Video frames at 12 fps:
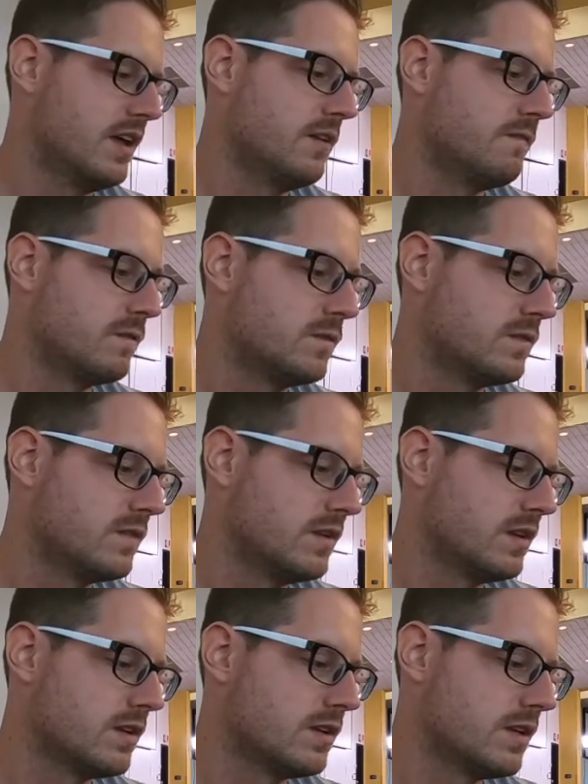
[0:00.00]
And
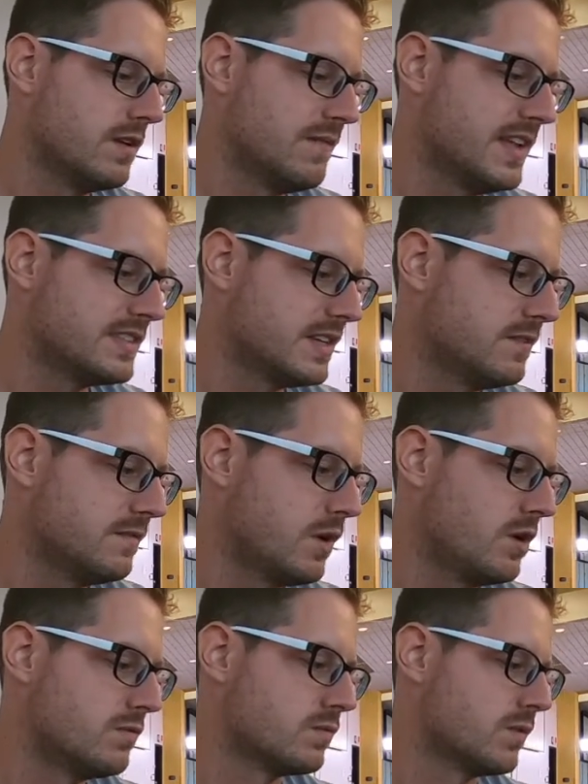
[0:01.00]
events that
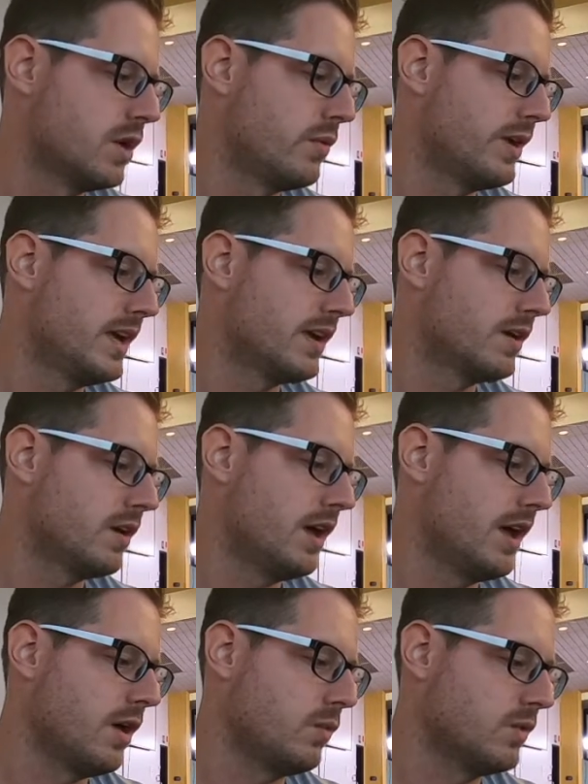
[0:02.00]
involve rowing,
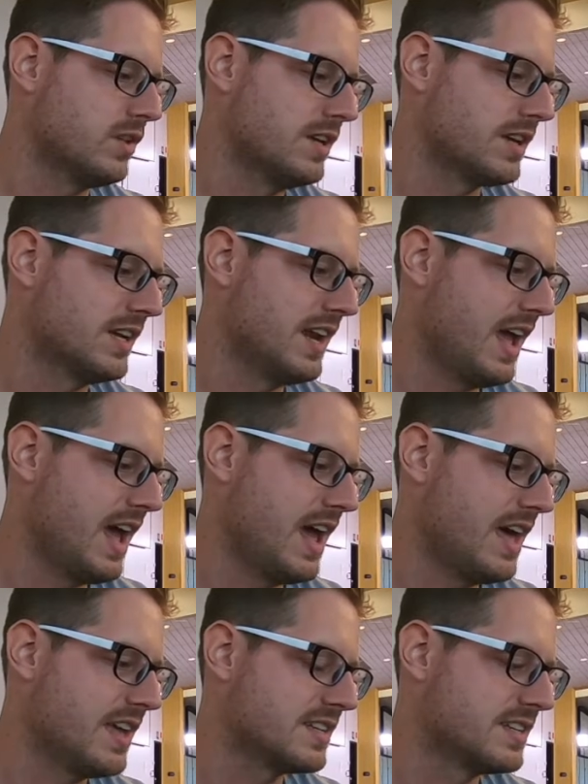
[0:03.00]
we're looking
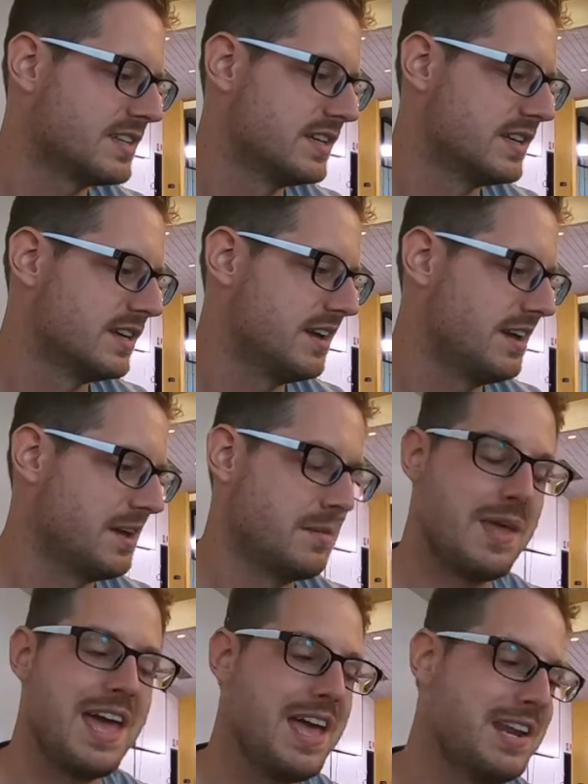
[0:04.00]
at
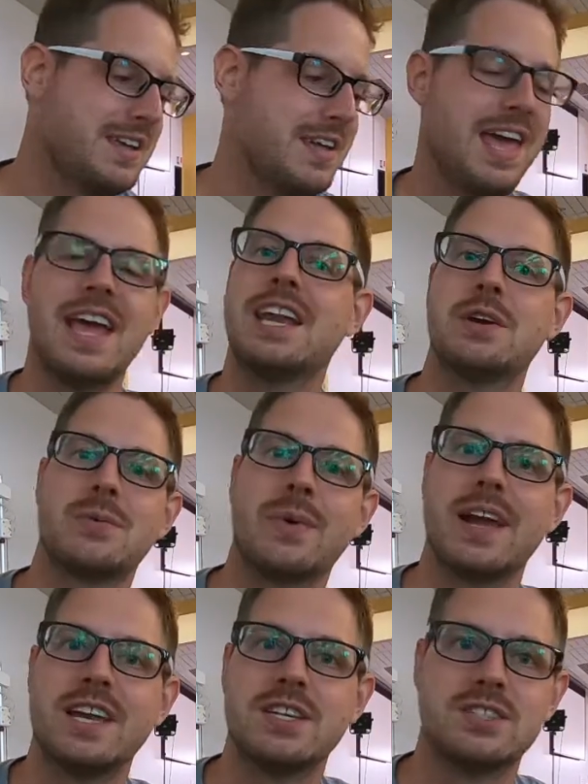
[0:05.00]
any
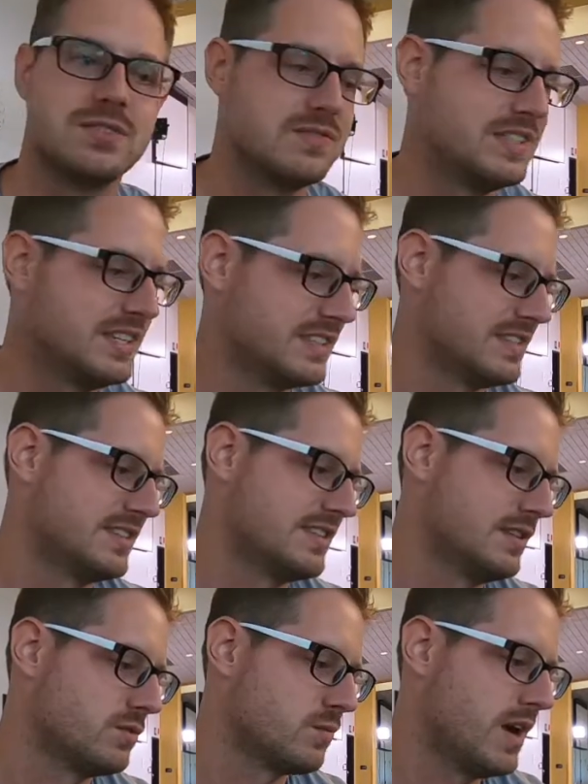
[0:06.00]
range of
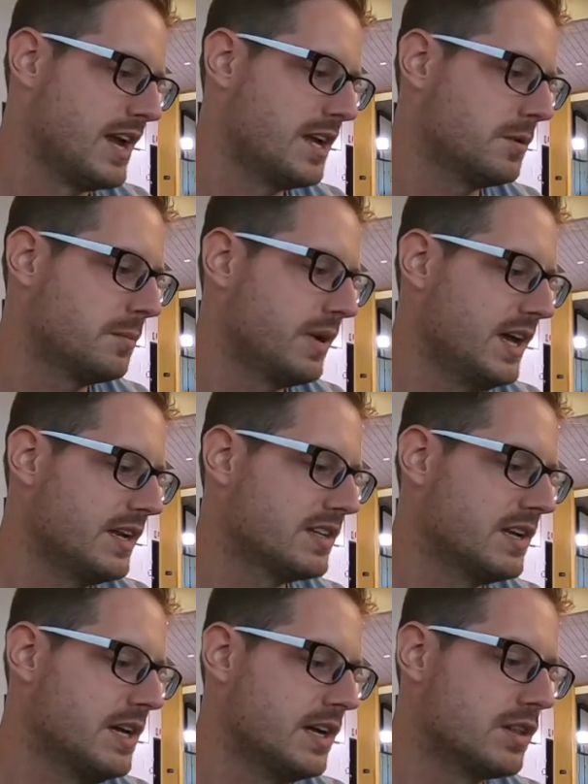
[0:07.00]
distances, right?
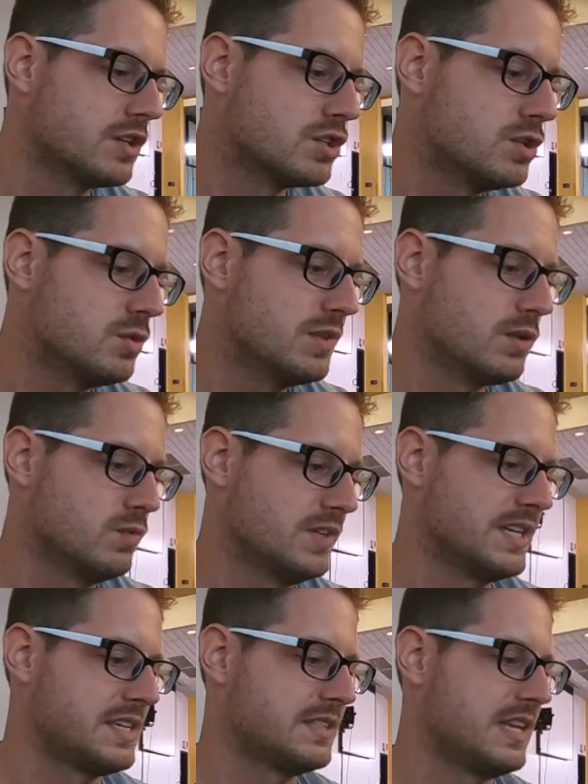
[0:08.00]
But the two that
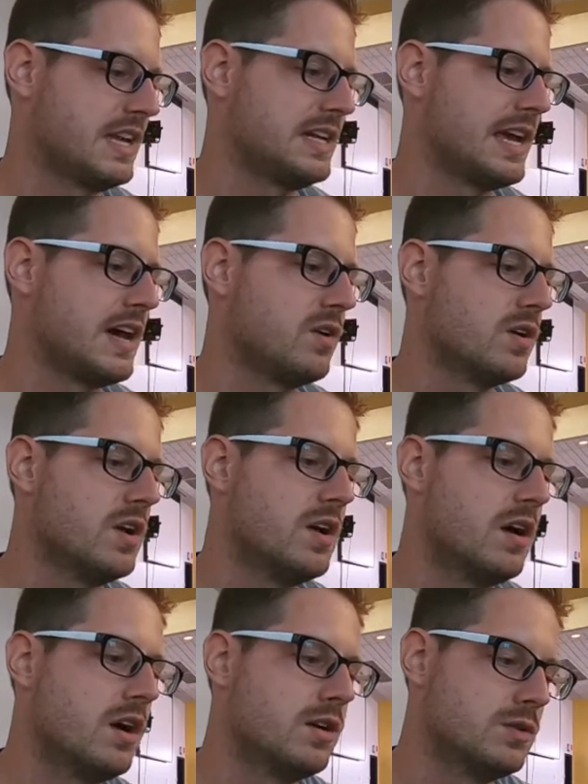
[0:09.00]
really stand out
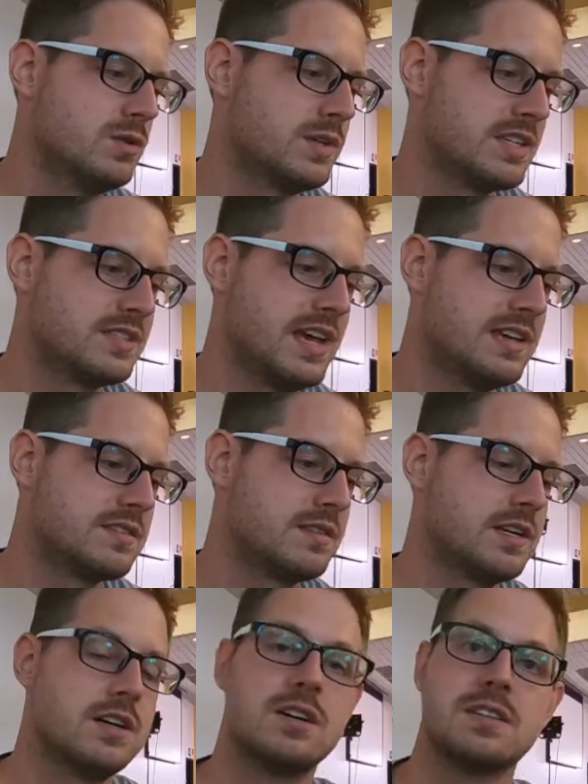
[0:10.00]
are Lucas
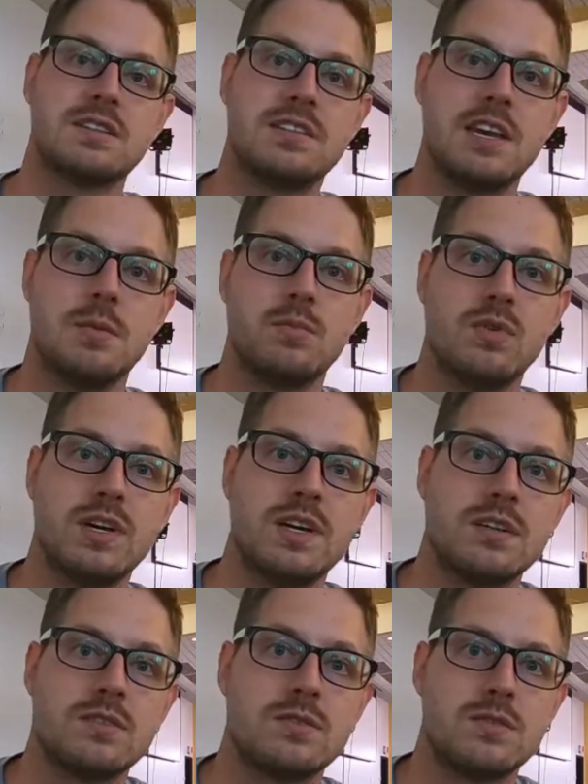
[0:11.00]
Esslinger and Sam
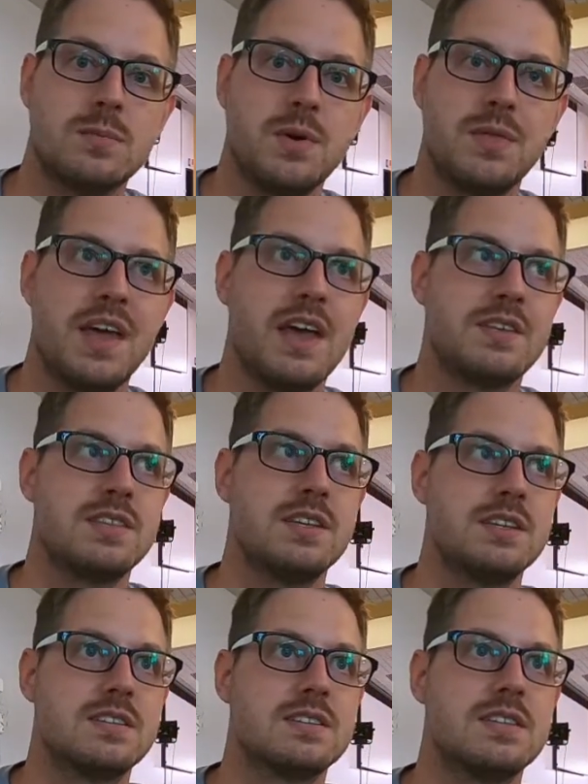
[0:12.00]
Briggs. Those are both
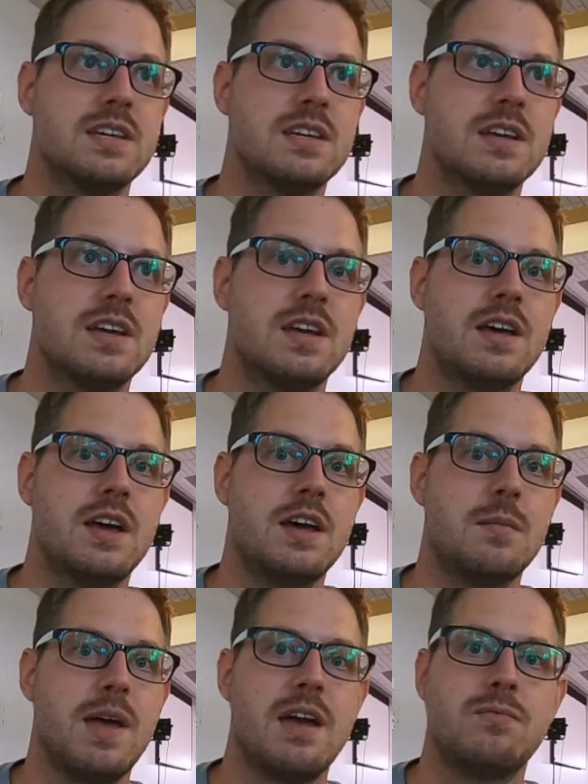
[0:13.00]
athletes that
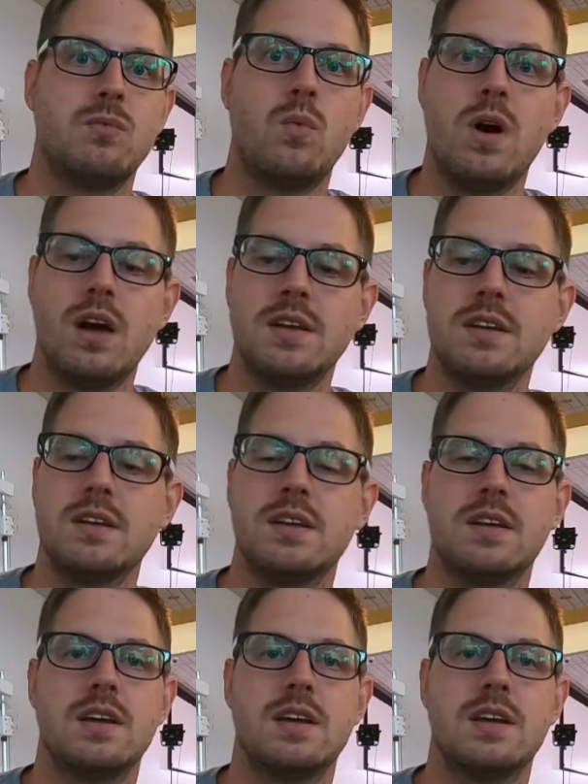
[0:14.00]
have won